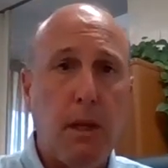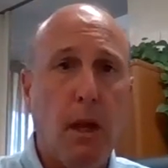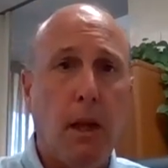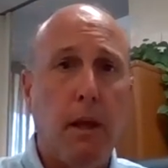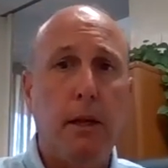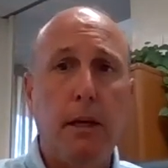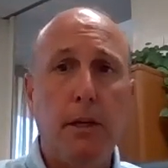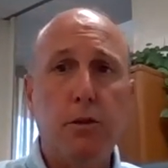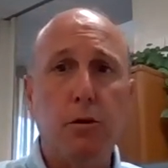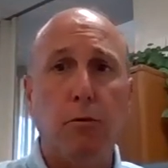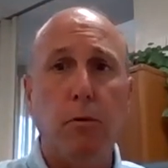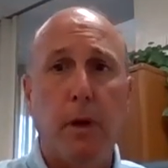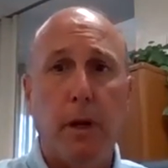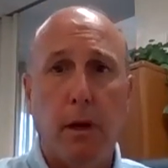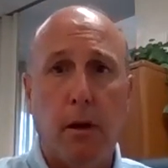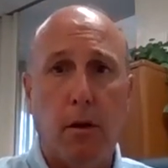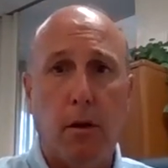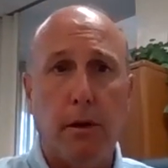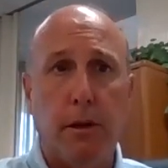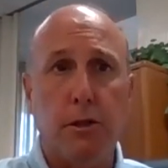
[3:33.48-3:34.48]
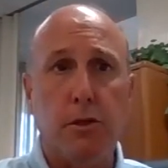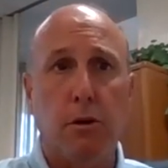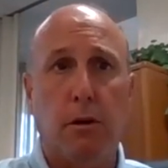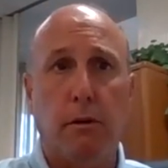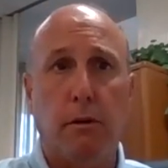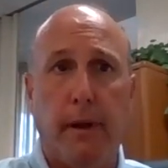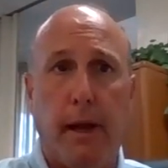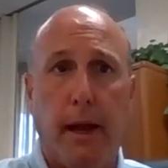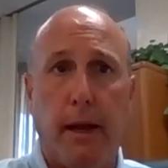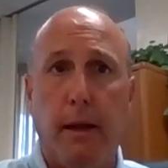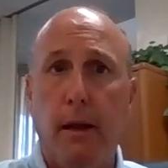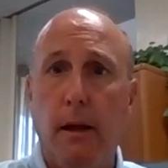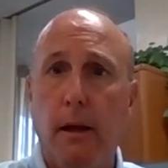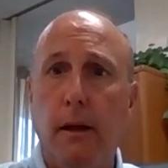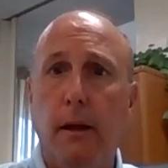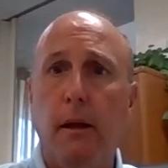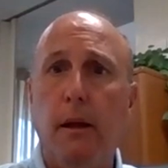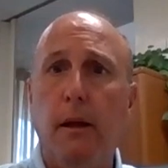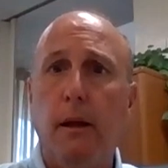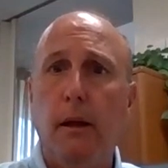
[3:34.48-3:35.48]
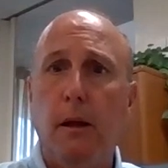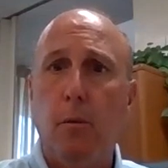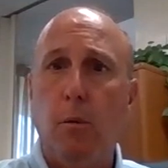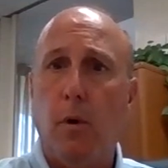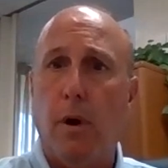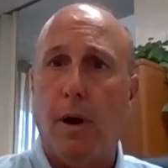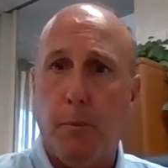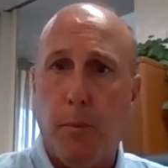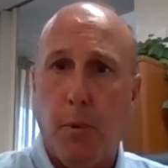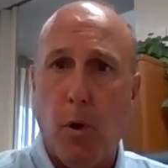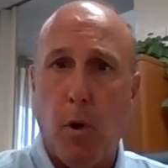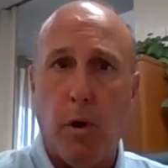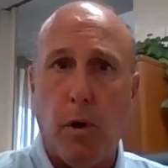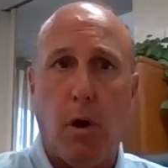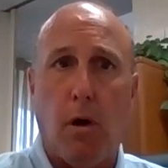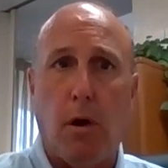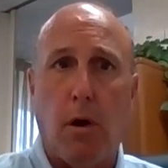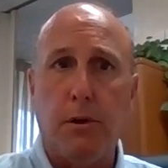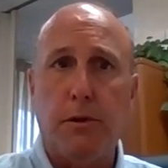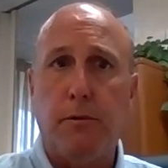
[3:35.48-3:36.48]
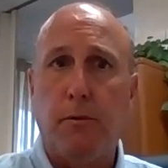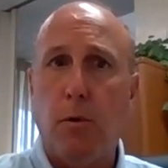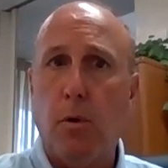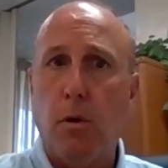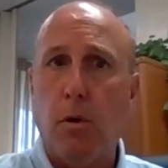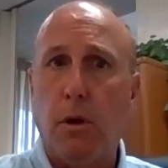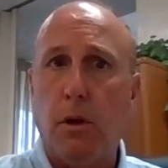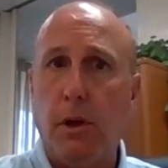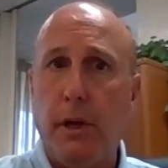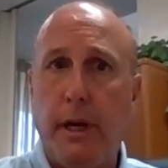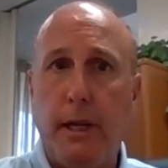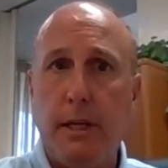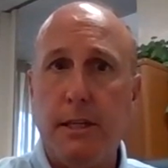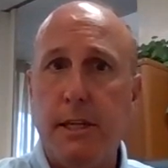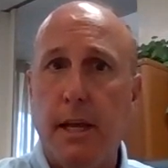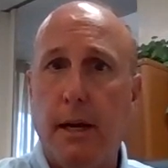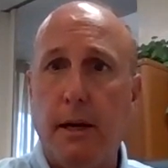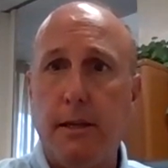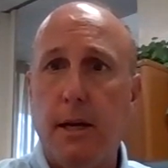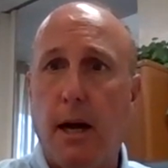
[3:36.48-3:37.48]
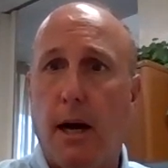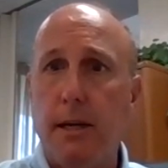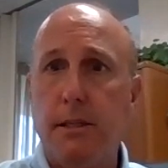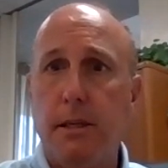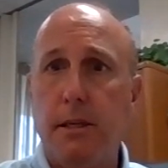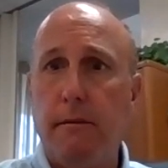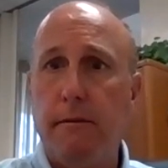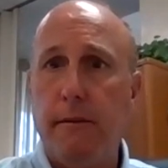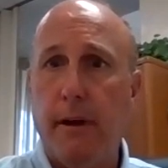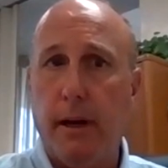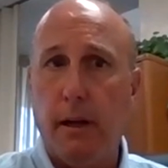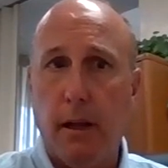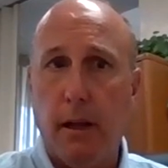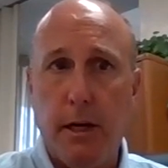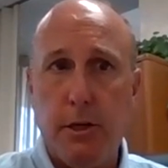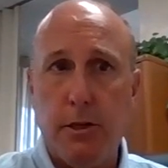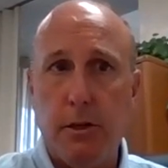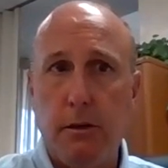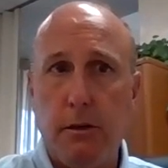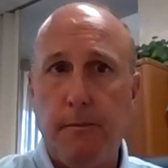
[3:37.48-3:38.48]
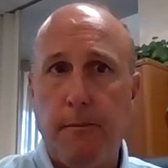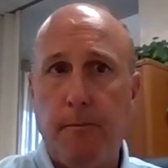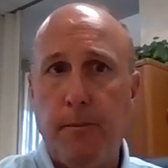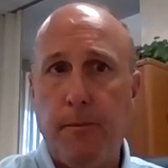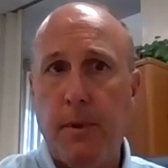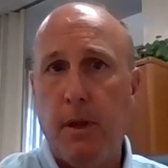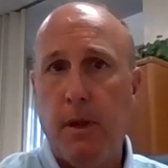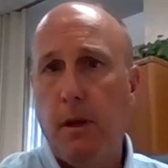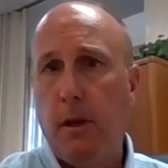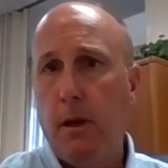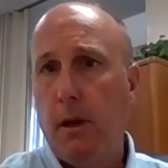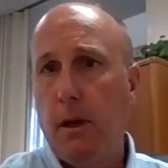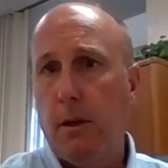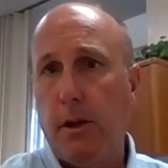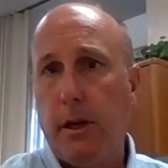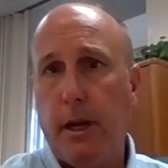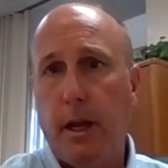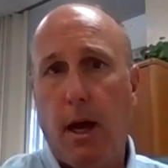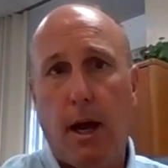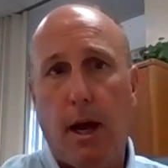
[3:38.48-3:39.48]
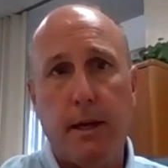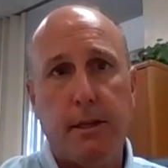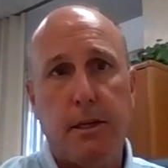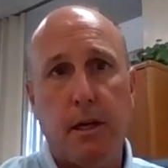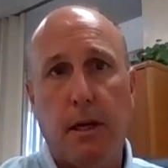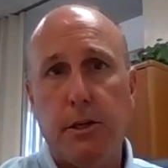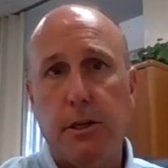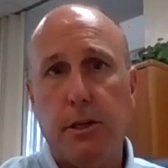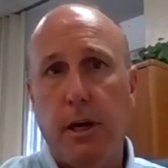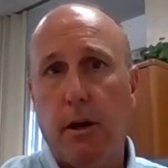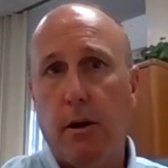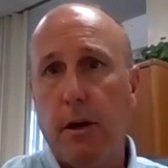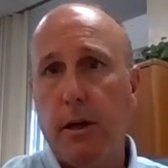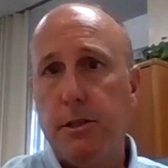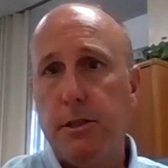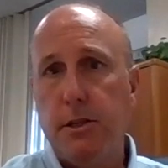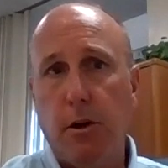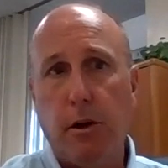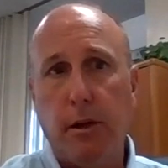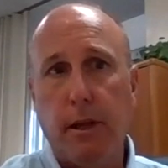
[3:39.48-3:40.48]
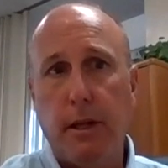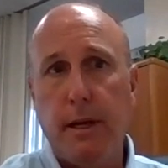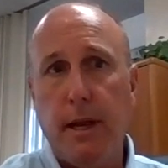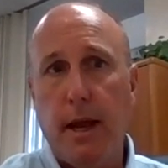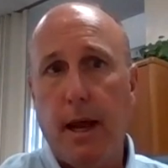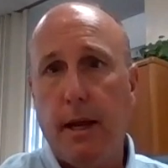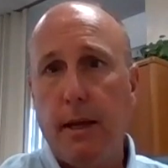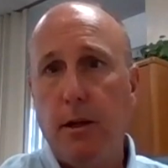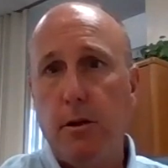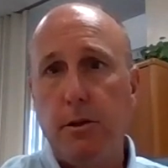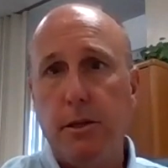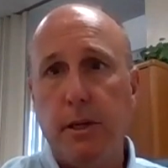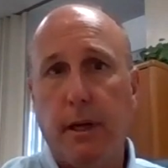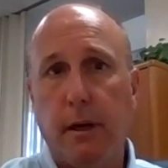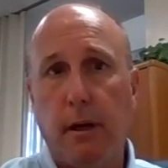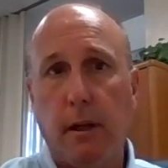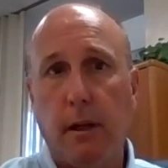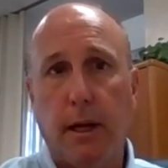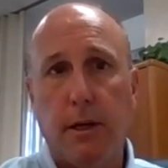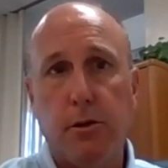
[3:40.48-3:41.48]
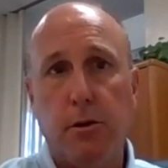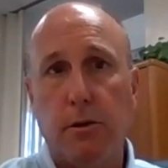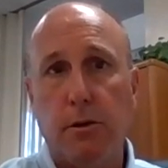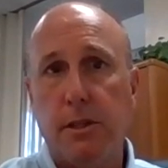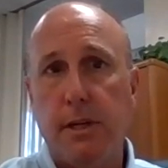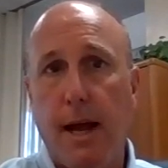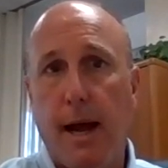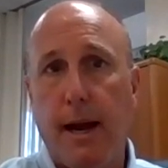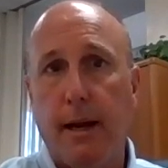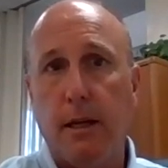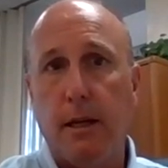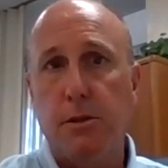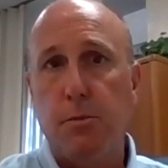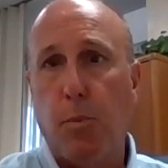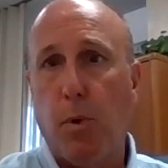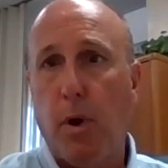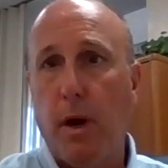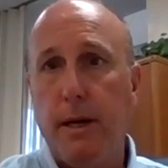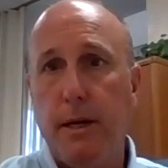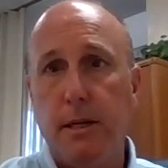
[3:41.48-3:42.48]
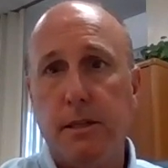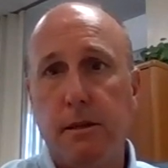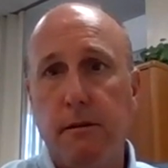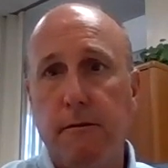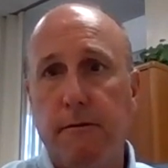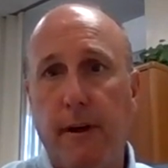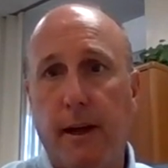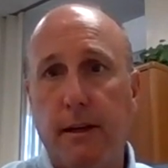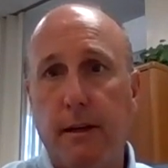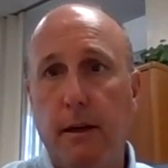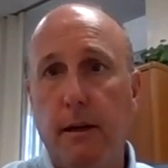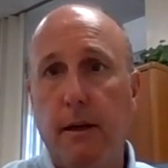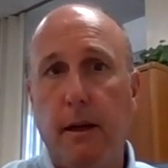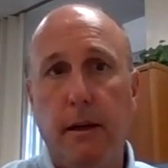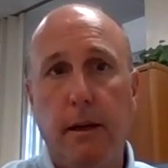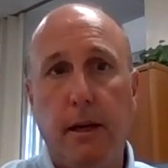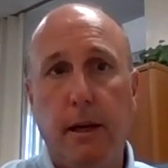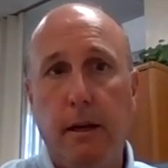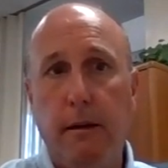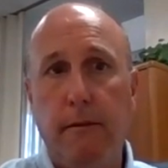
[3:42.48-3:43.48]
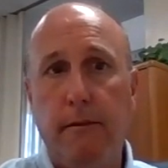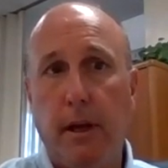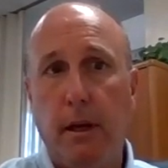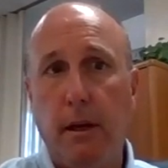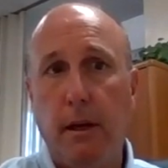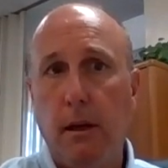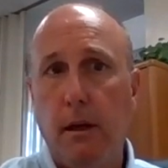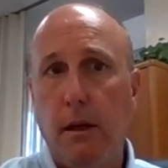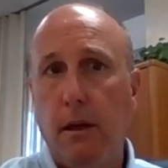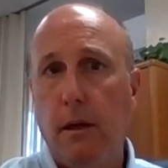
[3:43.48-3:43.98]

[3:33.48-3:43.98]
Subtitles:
And these are written on the survey. We'll have protocols for cleaning, sanitizing, and ventilation, cleaning high-touch areas during the day using an electrostatic spray disinfectant in the evening,